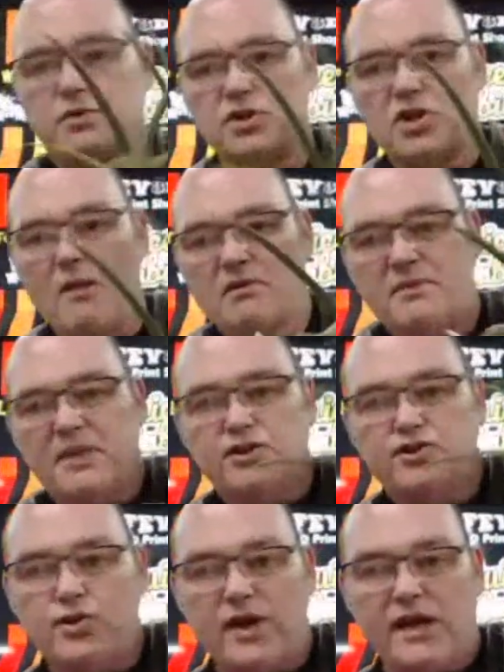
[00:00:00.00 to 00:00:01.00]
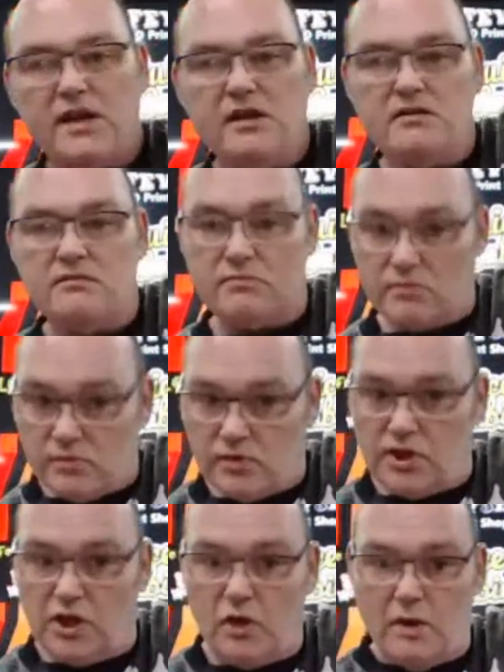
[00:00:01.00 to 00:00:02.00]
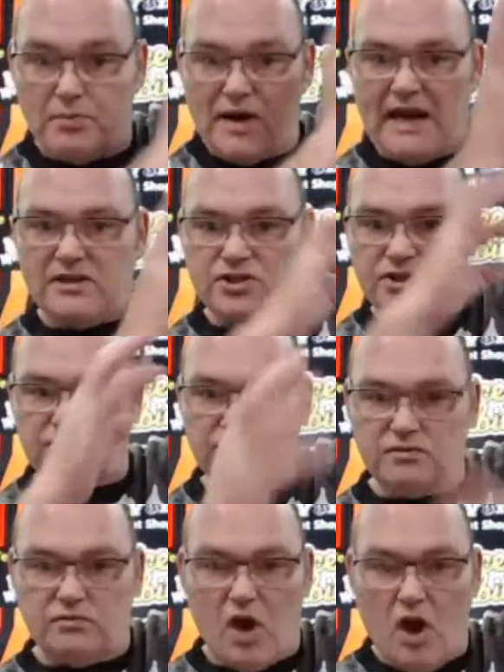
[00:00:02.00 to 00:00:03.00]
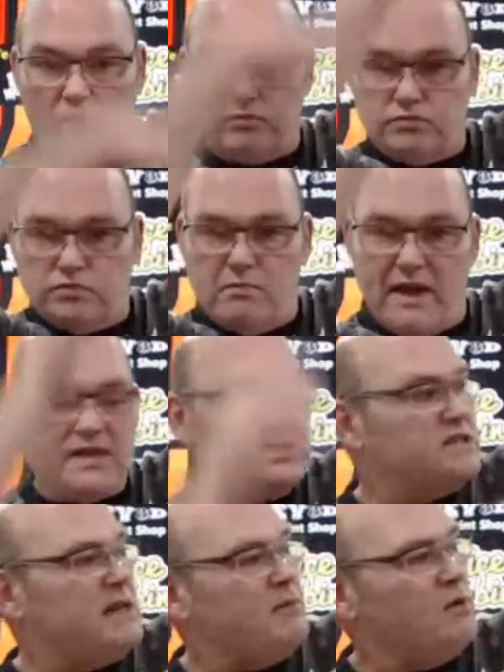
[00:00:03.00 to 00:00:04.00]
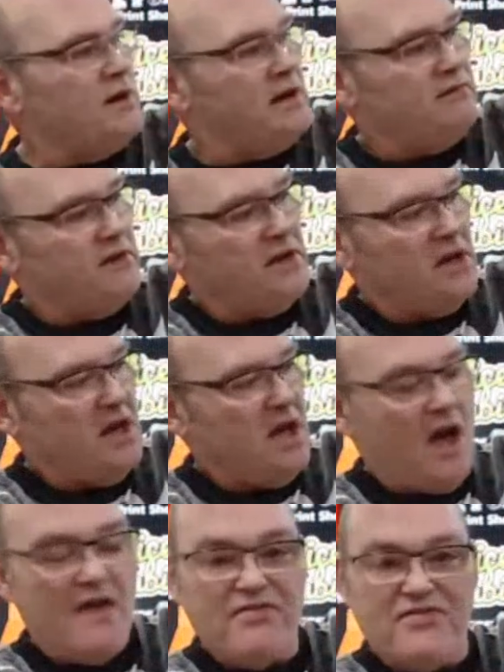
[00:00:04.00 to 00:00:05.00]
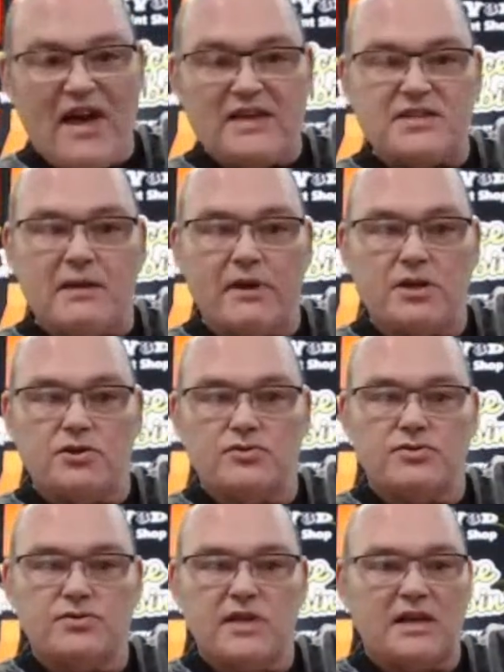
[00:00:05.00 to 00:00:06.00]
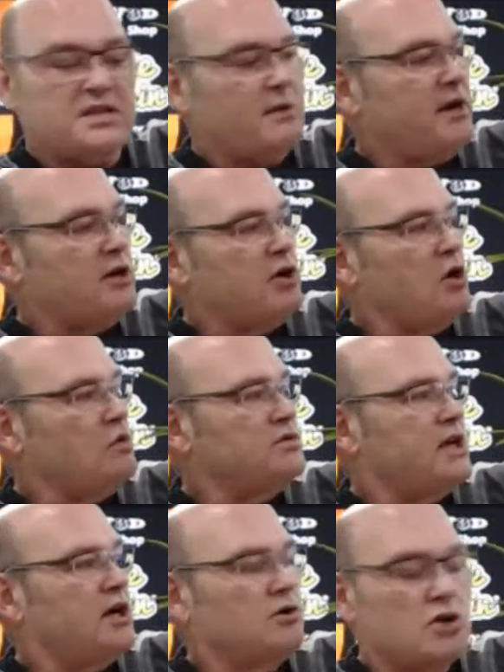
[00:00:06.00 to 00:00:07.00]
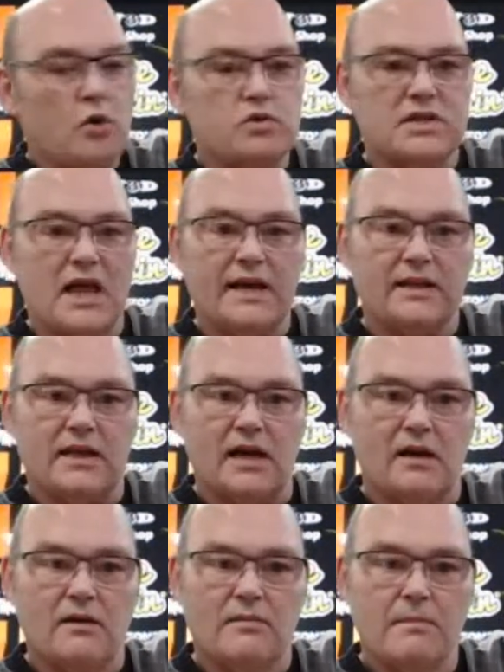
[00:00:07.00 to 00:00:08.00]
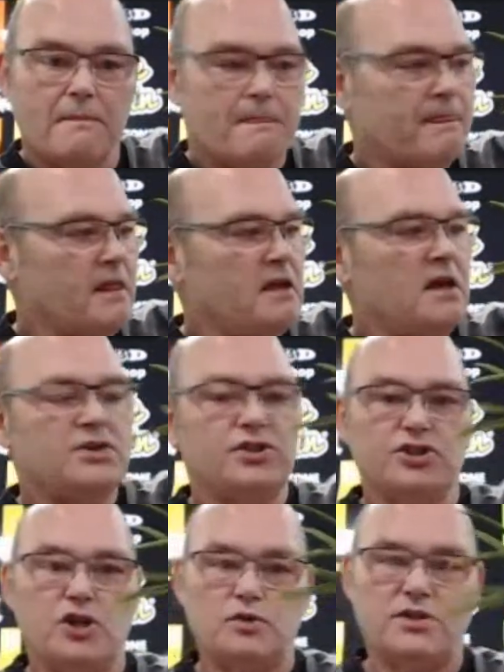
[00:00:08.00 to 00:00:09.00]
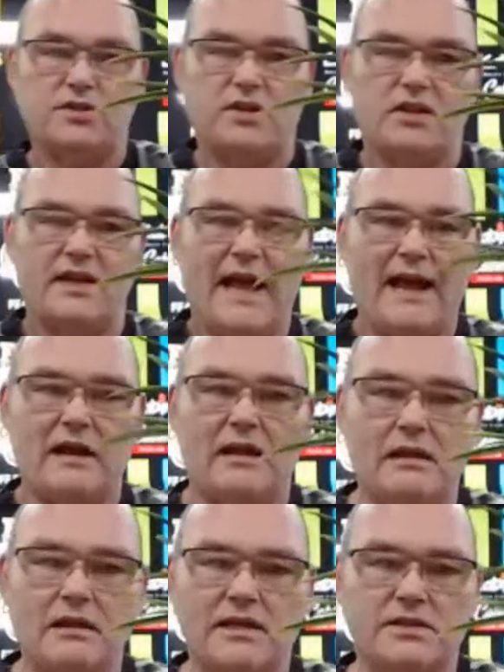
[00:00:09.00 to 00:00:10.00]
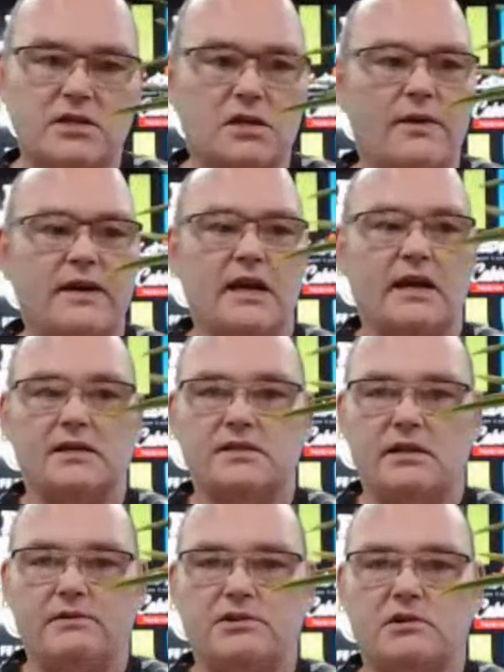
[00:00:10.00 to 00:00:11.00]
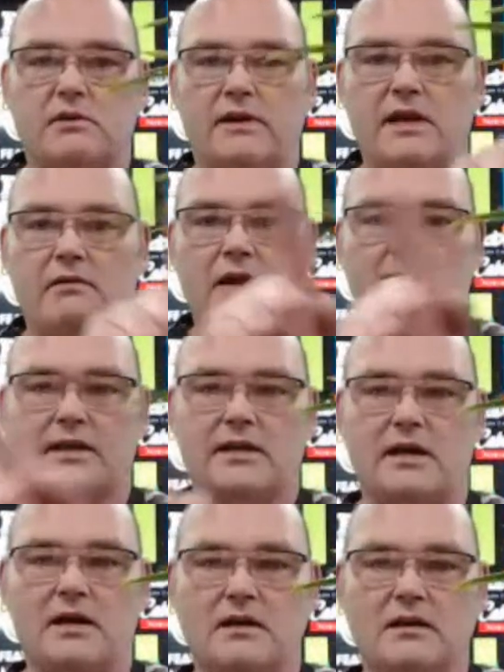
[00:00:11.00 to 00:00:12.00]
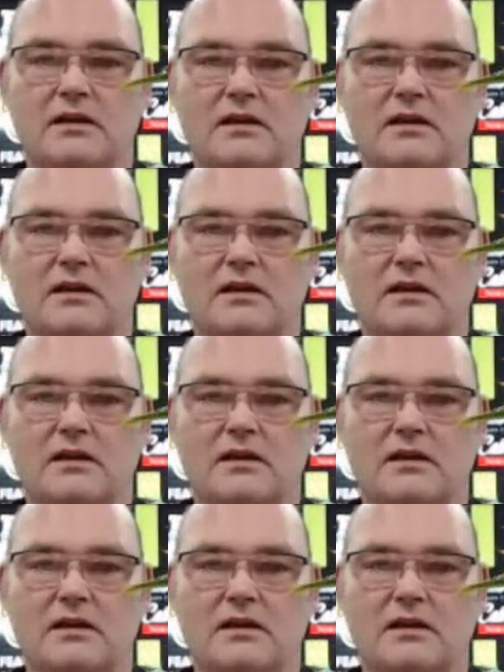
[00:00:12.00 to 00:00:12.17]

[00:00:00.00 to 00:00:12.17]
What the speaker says: would normally be a tree, you know, a branch, or main stem or whatever. And that's how it does, that's how it grows. It grows like that. And you'll notice at the angles it's growing at. You see how it's growing out like that?